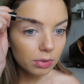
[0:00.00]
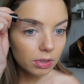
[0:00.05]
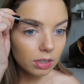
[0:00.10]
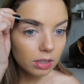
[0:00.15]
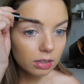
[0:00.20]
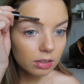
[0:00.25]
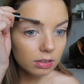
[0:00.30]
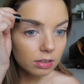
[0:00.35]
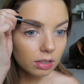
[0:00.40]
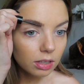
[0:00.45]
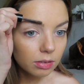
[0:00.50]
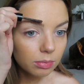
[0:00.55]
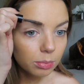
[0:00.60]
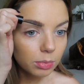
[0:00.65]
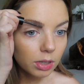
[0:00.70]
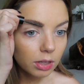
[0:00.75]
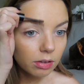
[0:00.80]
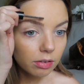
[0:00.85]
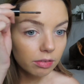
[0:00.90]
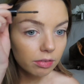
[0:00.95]
because
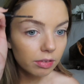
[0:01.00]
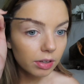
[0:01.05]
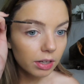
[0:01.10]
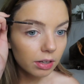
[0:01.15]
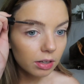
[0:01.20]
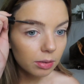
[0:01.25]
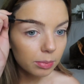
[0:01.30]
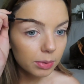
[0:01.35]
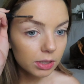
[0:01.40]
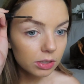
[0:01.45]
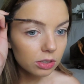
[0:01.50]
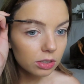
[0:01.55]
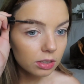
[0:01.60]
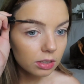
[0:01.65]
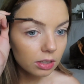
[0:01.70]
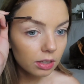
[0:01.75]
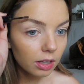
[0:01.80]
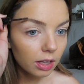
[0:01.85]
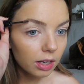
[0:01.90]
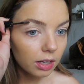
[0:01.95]
I'm very much
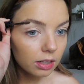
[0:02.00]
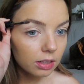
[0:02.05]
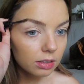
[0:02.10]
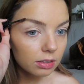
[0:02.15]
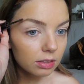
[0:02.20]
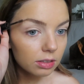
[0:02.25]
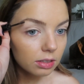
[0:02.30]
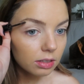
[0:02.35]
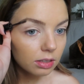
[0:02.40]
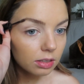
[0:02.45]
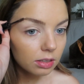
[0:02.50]
into that.